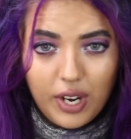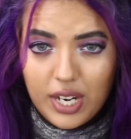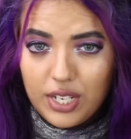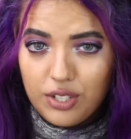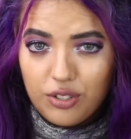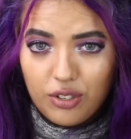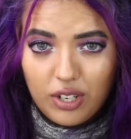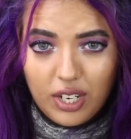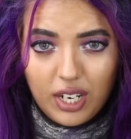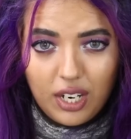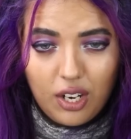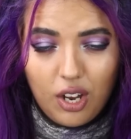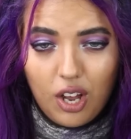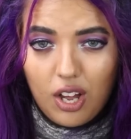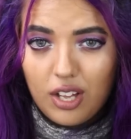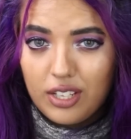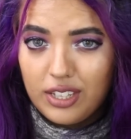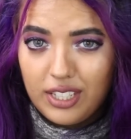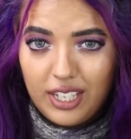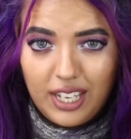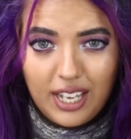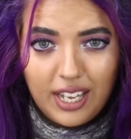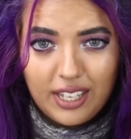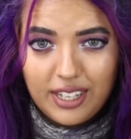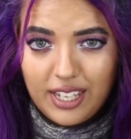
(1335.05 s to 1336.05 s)
Frederick,
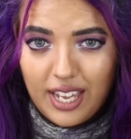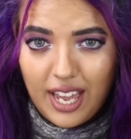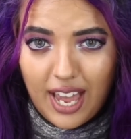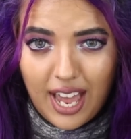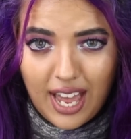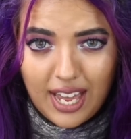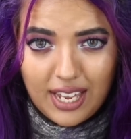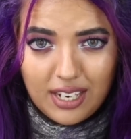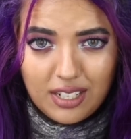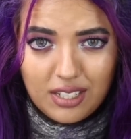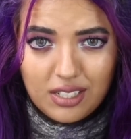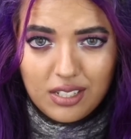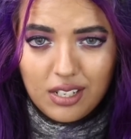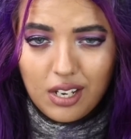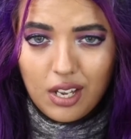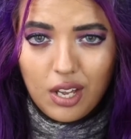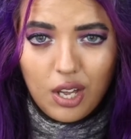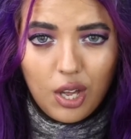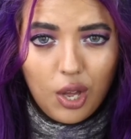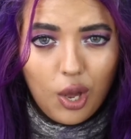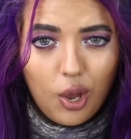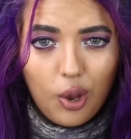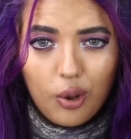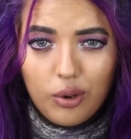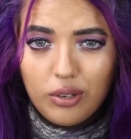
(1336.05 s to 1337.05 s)
on the other hand,
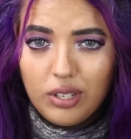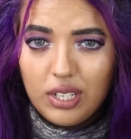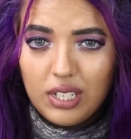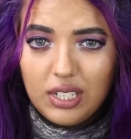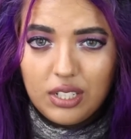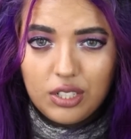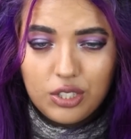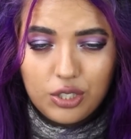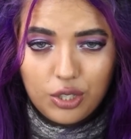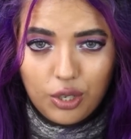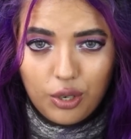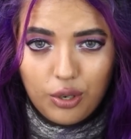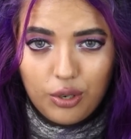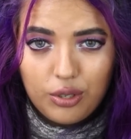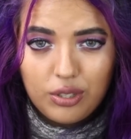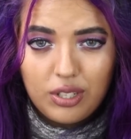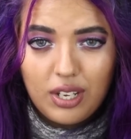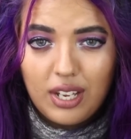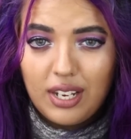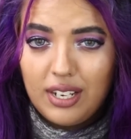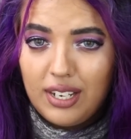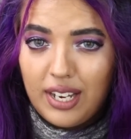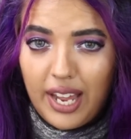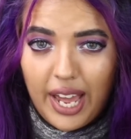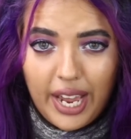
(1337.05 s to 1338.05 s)
only
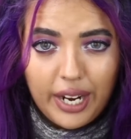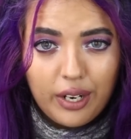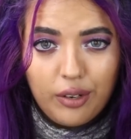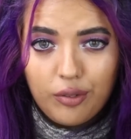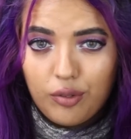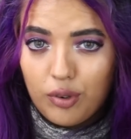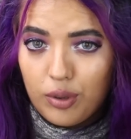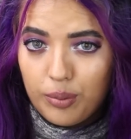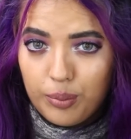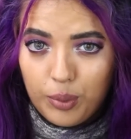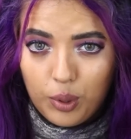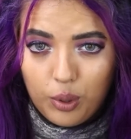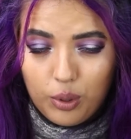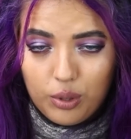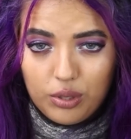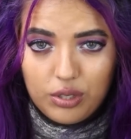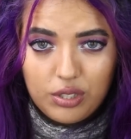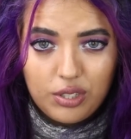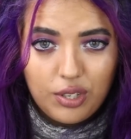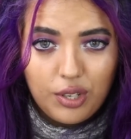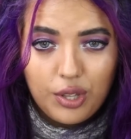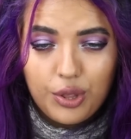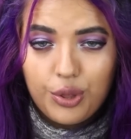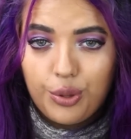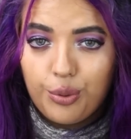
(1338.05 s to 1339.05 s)
showed a lack of
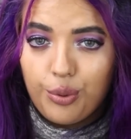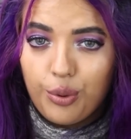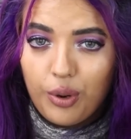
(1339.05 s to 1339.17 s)
remorse